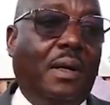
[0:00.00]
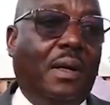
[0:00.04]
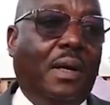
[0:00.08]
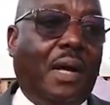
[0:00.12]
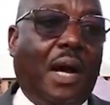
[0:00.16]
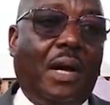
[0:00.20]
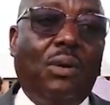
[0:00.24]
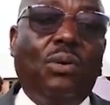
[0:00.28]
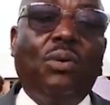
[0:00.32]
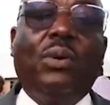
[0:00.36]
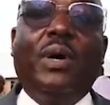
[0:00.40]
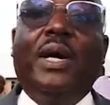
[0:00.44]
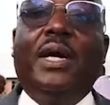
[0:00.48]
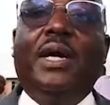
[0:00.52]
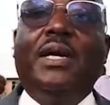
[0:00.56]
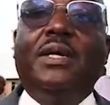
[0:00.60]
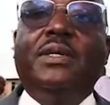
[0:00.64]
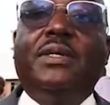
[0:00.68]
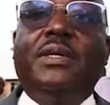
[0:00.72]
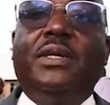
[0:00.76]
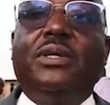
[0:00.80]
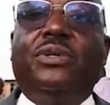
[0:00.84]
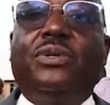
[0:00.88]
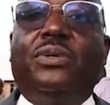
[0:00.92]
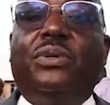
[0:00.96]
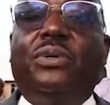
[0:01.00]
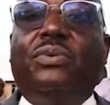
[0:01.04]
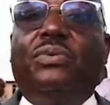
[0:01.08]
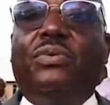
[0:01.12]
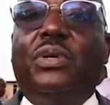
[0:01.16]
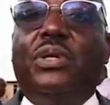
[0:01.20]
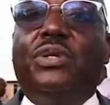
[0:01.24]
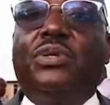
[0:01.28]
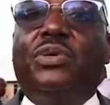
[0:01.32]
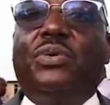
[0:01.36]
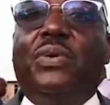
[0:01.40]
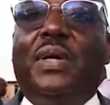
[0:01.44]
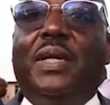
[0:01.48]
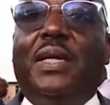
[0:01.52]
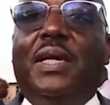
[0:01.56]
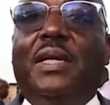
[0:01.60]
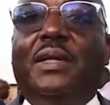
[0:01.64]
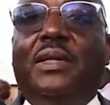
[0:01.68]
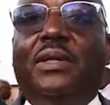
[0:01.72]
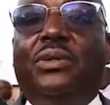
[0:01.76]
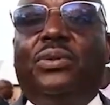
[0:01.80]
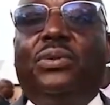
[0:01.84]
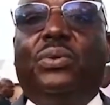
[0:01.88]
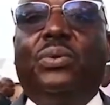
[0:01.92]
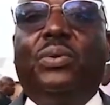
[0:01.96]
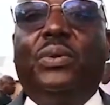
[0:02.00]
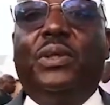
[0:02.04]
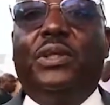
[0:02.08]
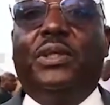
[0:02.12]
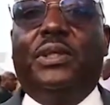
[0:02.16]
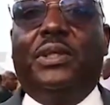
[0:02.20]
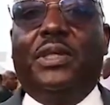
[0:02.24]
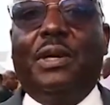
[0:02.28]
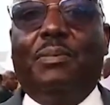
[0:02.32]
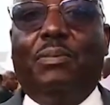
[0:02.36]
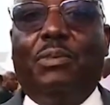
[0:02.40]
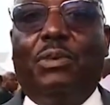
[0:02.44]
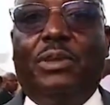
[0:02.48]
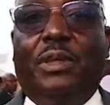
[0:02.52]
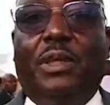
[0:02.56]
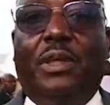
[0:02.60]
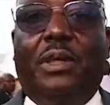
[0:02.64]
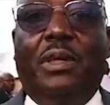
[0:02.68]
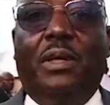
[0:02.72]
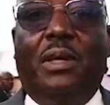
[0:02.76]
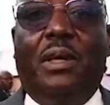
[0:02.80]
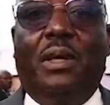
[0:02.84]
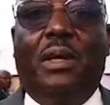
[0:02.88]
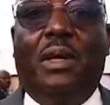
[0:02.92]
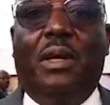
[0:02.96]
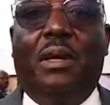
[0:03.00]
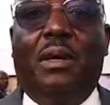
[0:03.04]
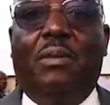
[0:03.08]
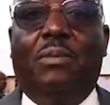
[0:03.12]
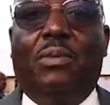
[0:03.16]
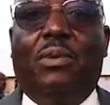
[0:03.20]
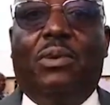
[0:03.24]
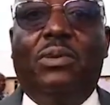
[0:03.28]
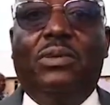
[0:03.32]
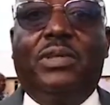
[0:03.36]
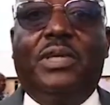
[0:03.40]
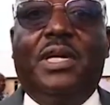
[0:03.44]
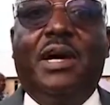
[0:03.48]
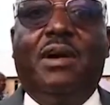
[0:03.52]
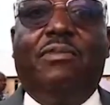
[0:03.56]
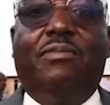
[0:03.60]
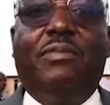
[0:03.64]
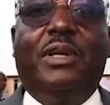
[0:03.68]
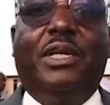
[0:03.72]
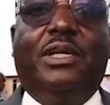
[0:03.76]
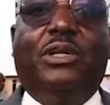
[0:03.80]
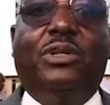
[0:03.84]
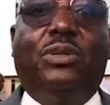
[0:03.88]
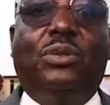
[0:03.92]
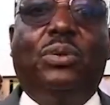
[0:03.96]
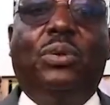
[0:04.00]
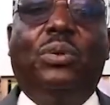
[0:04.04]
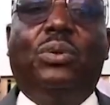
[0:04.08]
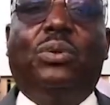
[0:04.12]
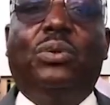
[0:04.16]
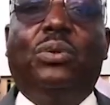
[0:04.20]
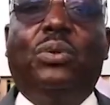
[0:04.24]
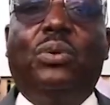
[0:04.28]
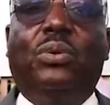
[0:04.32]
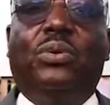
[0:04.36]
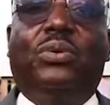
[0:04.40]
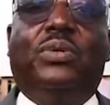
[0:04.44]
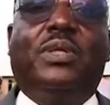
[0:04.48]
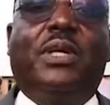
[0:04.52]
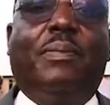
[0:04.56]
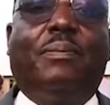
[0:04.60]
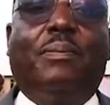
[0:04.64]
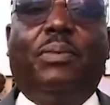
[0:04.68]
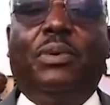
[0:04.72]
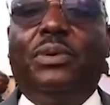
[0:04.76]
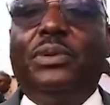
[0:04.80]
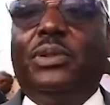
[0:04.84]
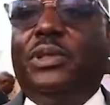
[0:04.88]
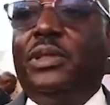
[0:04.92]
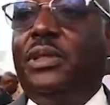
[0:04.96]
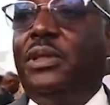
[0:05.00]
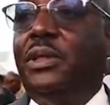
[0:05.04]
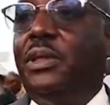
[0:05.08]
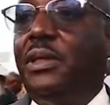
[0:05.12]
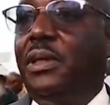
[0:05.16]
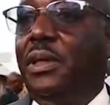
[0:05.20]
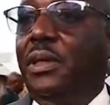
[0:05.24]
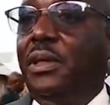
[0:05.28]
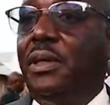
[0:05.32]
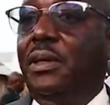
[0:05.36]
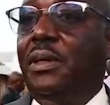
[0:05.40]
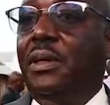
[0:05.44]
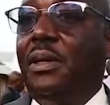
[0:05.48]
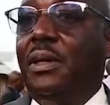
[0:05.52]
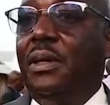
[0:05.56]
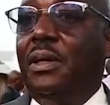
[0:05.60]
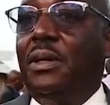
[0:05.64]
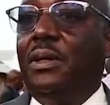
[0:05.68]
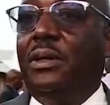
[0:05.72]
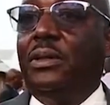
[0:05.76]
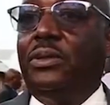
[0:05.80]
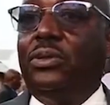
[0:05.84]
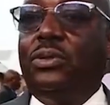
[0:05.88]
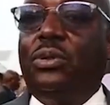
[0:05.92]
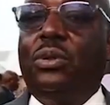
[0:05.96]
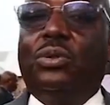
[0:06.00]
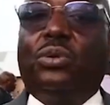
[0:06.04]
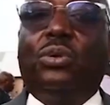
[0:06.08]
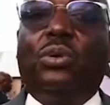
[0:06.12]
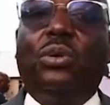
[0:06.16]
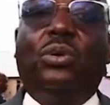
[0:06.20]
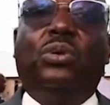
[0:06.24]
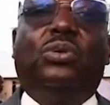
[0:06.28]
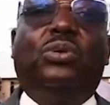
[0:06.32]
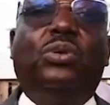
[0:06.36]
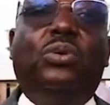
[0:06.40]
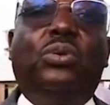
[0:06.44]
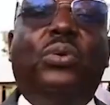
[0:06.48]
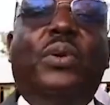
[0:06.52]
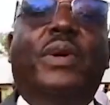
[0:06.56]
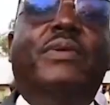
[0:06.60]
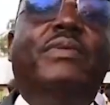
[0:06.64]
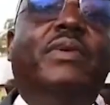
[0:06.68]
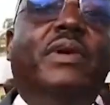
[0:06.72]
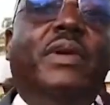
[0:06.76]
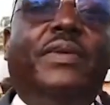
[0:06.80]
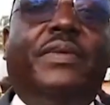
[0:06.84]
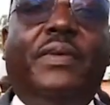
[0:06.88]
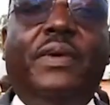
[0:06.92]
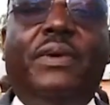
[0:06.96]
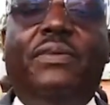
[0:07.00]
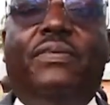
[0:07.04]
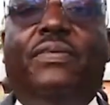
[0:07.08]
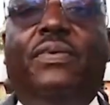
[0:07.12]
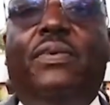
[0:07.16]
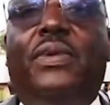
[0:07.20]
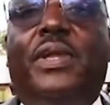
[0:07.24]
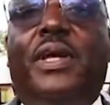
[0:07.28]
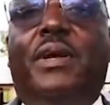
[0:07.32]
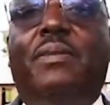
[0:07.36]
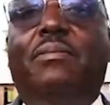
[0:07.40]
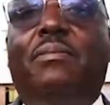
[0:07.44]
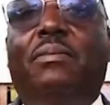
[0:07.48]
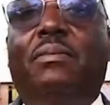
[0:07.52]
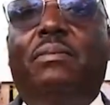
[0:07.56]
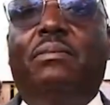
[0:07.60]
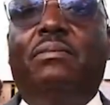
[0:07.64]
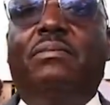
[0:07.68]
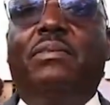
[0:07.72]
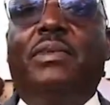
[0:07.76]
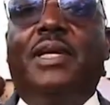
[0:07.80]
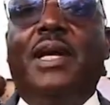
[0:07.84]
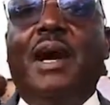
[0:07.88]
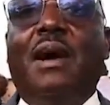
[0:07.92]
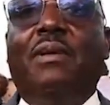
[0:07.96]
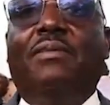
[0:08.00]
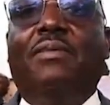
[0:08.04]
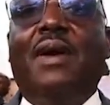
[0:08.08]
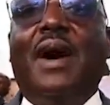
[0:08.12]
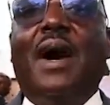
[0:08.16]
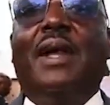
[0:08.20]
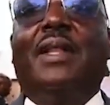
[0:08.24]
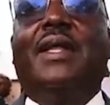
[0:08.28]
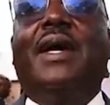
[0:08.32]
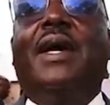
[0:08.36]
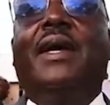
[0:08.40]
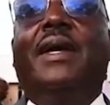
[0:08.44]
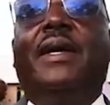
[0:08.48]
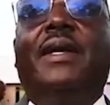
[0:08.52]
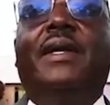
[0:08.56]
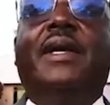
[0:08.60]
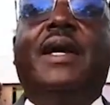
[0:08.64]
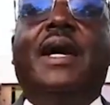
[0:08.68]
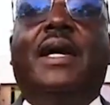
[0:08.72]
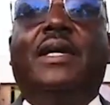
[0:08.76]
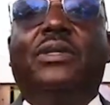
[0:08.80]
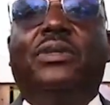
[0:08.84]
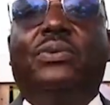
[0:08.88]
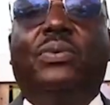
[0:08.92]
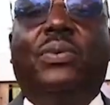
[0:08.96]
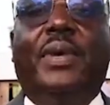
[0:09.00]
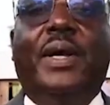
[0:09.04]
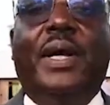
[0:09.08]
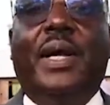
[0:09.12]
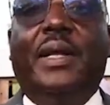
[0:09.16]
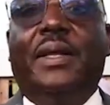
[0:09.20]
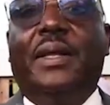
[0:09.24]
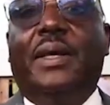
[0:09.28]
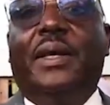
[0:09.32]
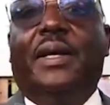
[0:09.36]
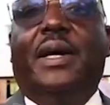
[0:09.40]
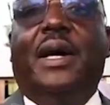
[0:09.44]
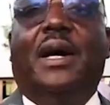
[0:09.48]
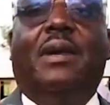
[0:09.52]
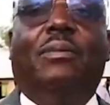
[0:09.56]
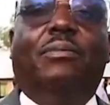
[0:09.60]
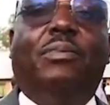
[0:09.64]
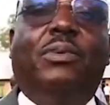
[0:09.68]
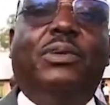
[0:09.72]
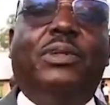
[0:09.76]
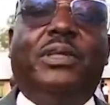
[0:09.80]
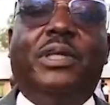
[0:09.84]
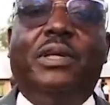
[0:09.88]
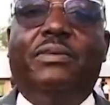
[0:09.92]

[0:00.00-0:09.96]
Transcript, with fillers: an organization to ensure that the school is supported. Because government is not going to support, is not going to do everything for them. They have other areas where they can put